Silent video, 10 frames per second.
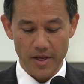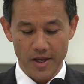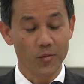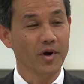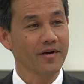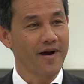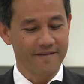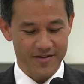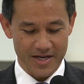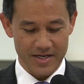and we are
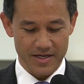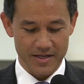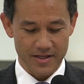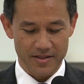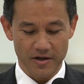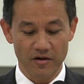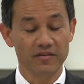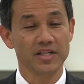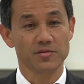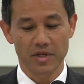confident that our
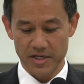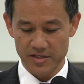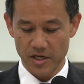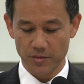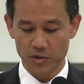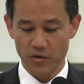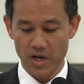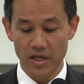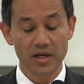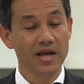investment has helped
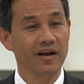create